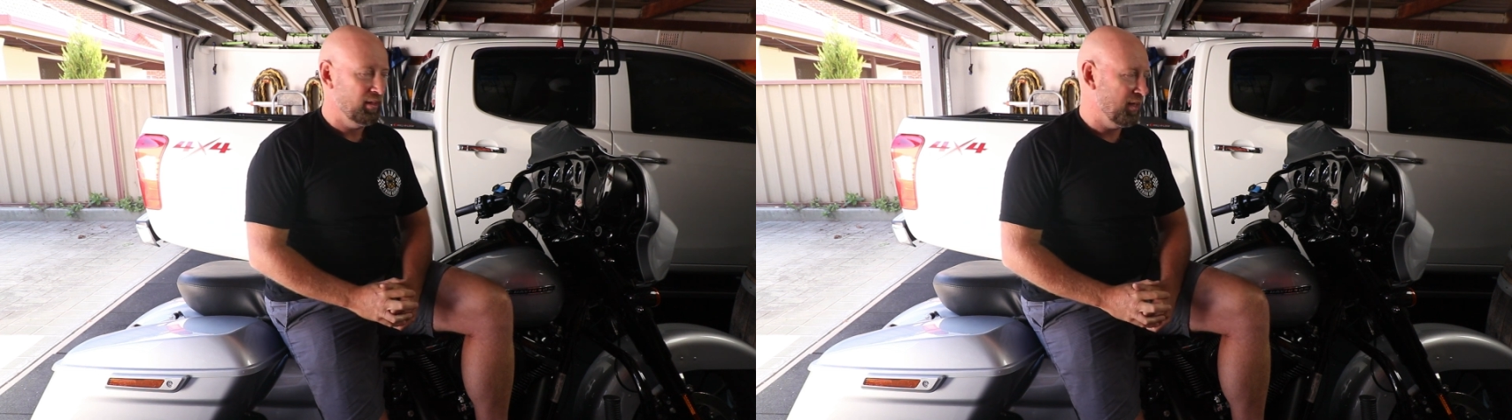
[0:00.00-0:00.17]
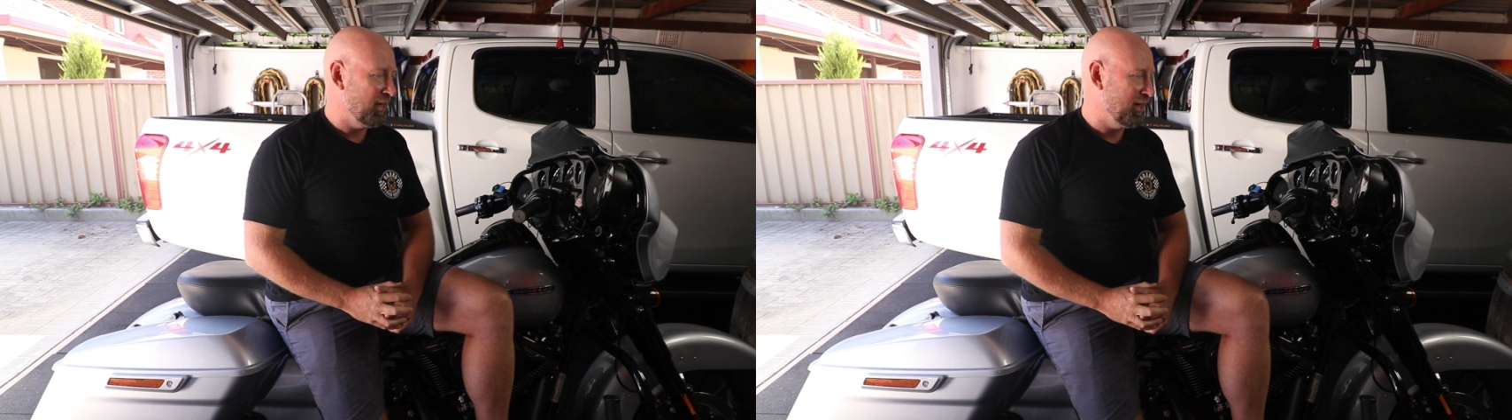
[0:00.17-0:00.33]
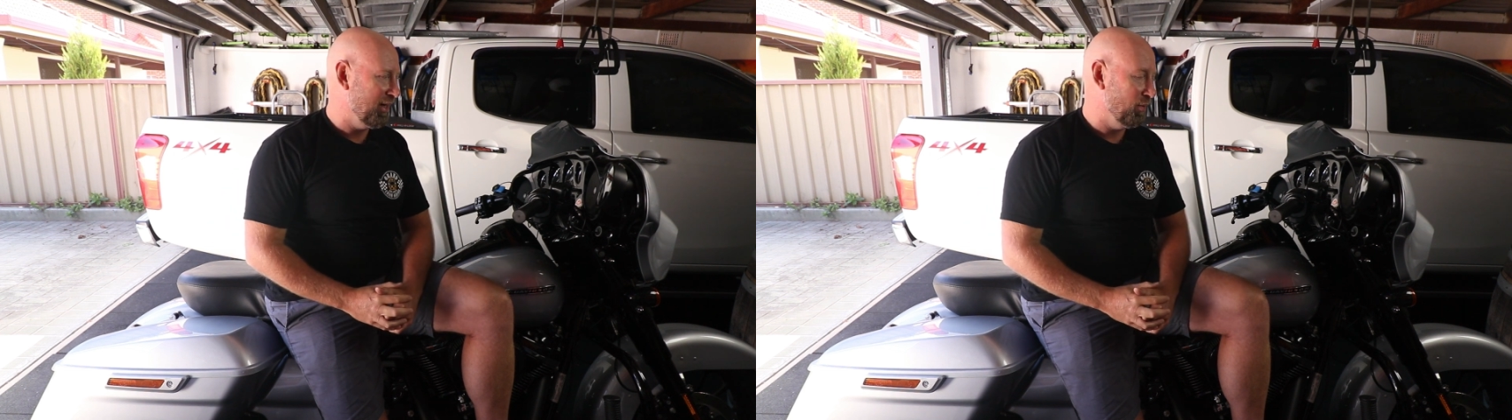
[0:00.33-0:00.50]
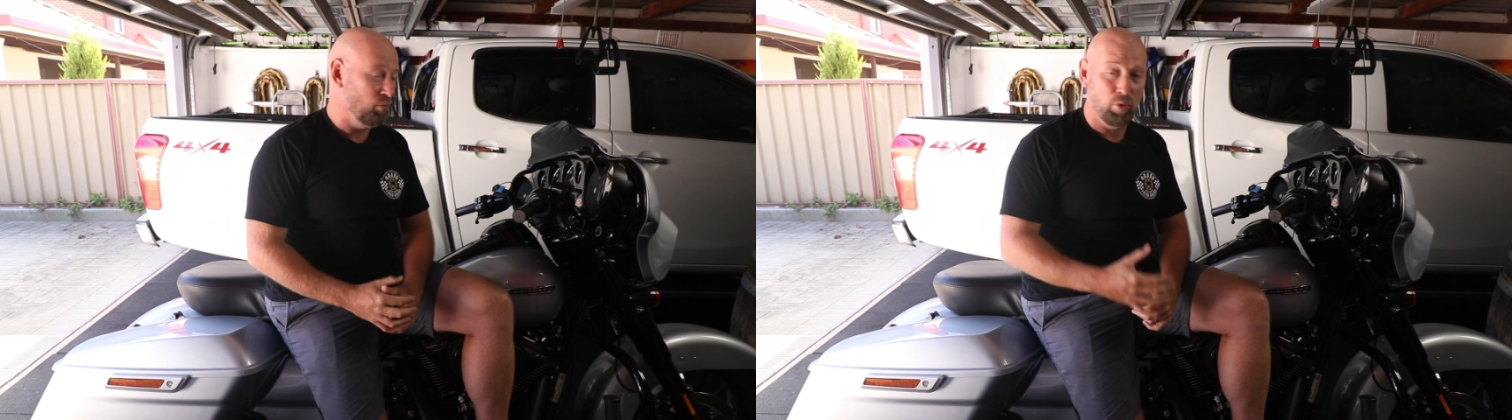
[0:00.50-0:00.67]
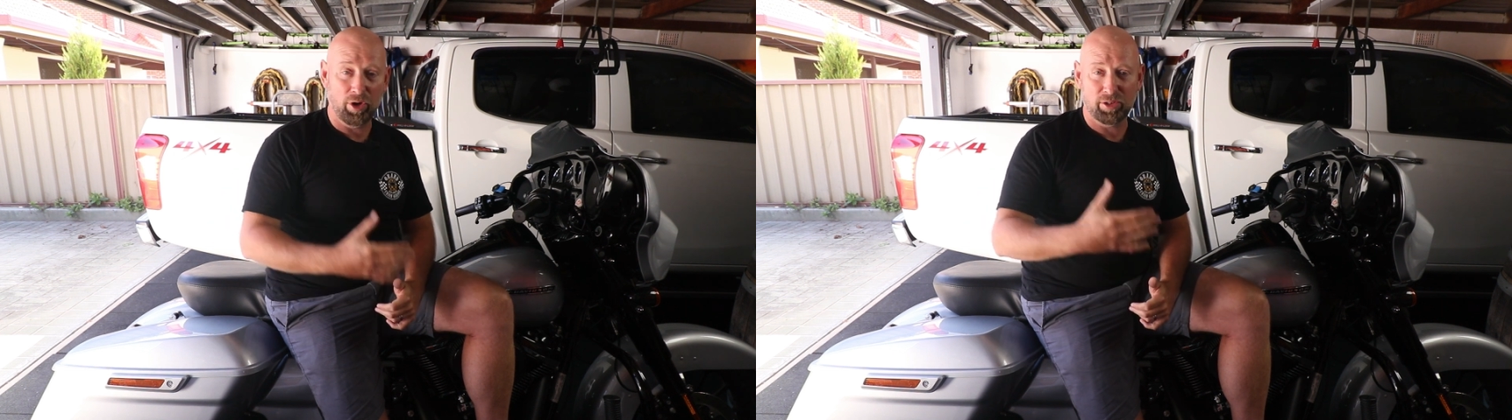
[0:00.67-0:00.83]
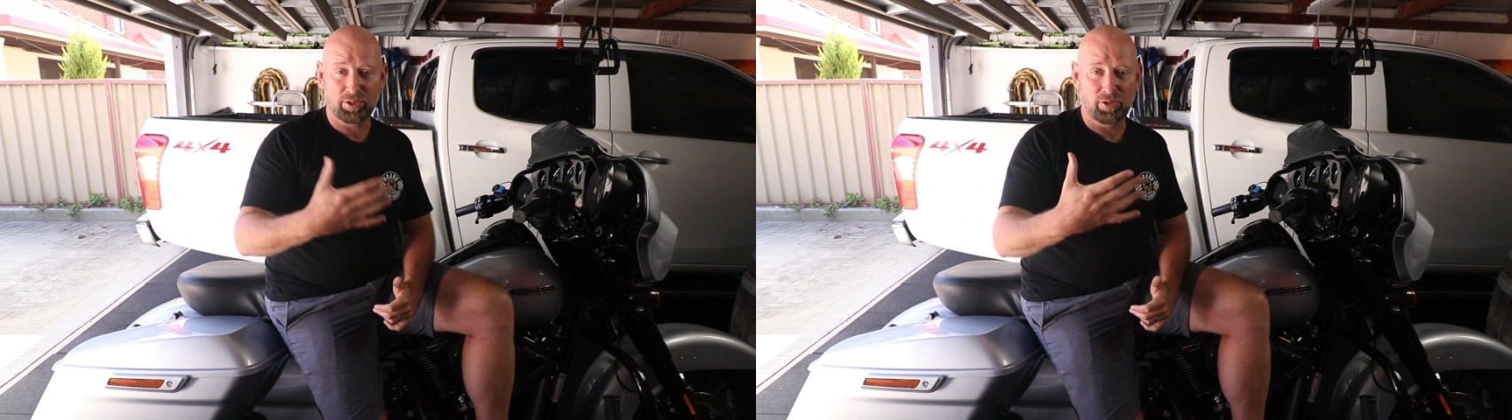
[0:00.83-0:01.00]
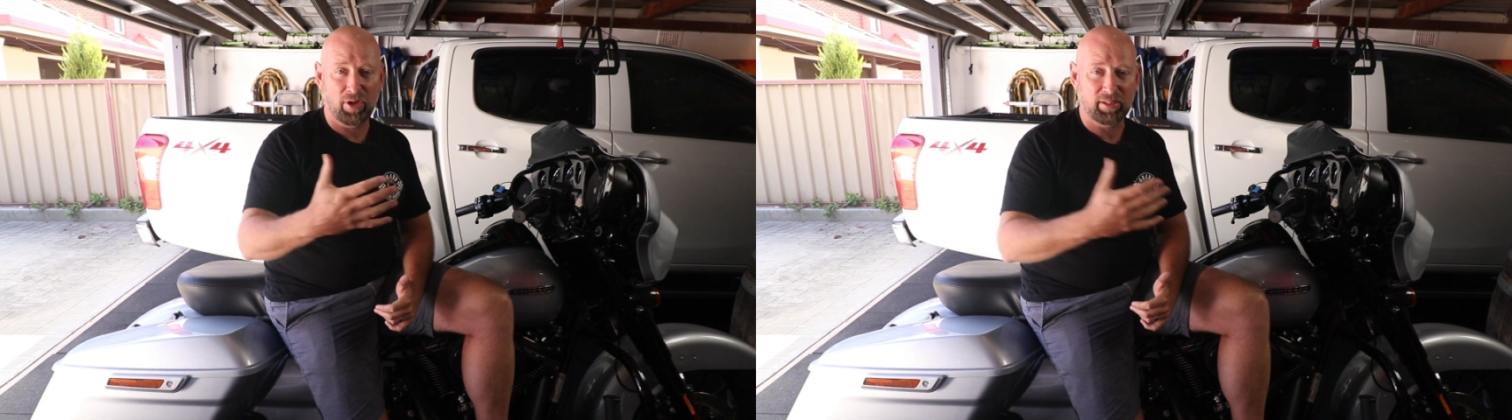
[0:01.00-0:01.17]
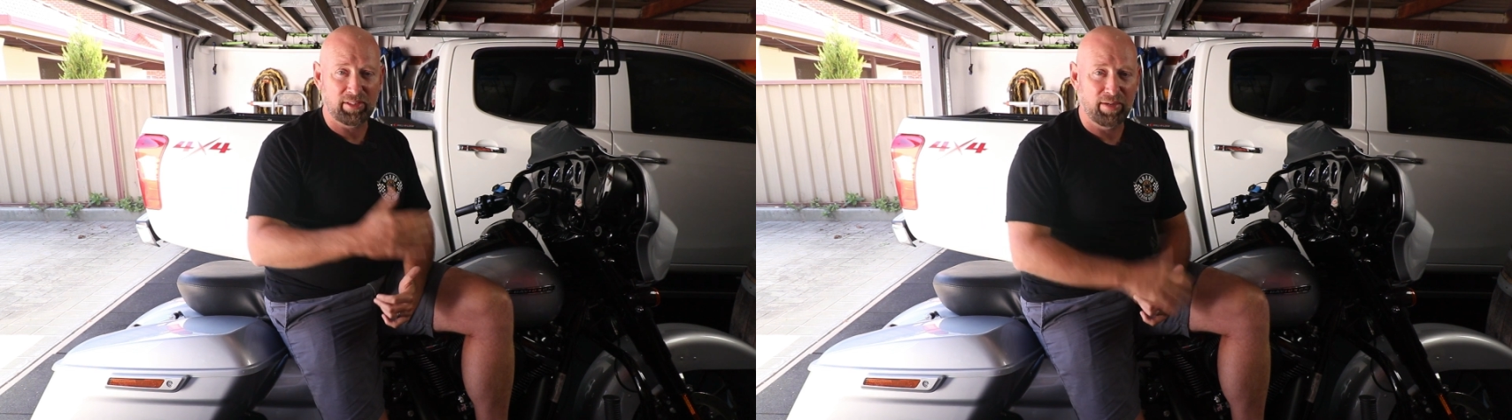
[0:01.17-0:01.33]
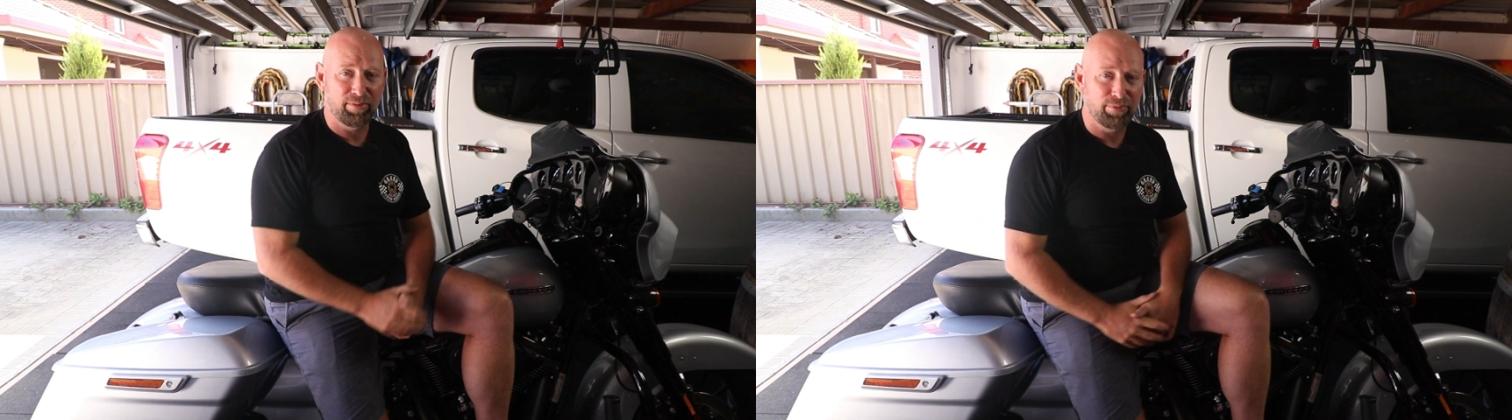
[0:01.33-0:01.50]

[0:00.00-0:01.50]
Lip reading: what it's like to have